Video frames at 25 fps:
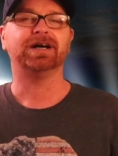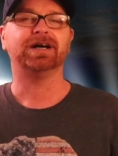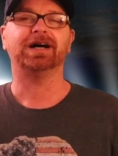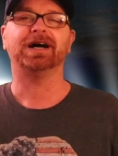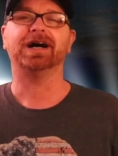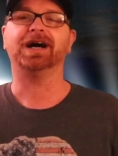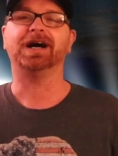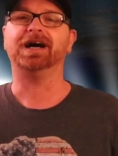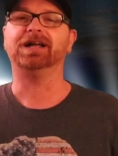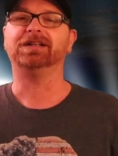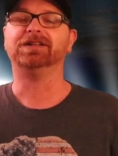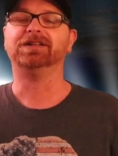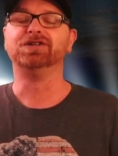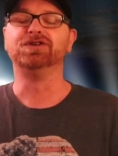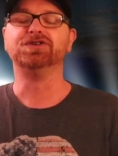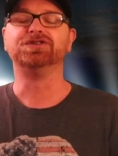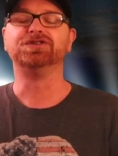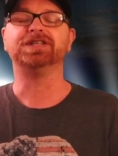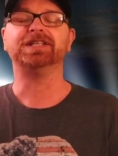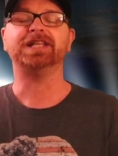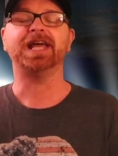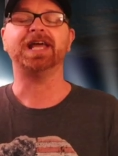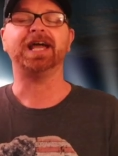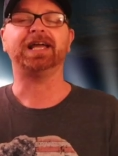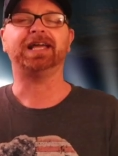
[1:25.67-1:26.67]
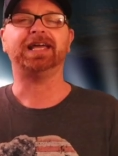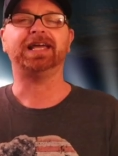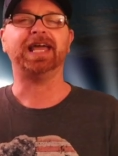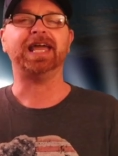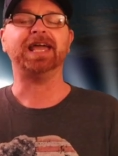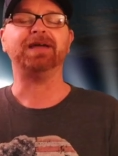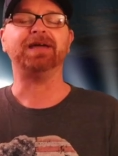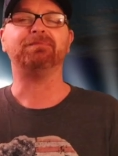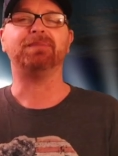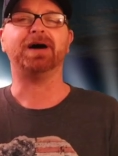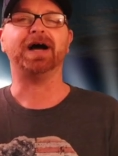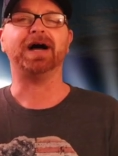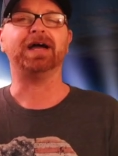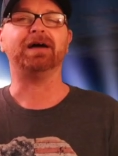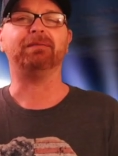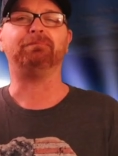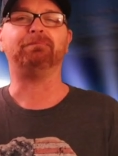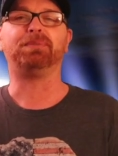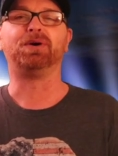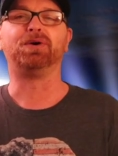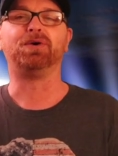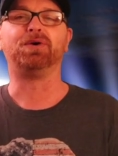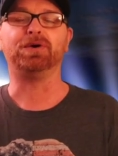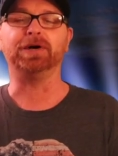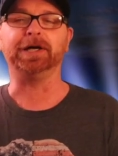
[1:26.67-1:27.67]
uh, losing that game by a
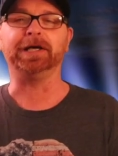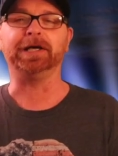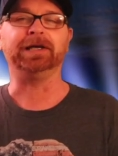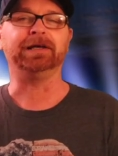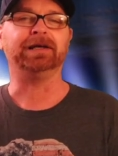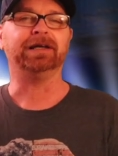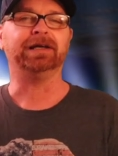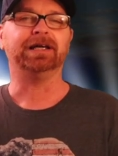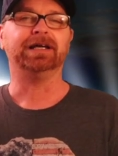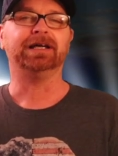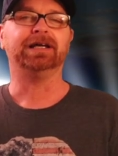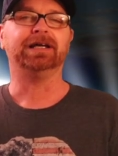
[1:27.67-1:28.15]
point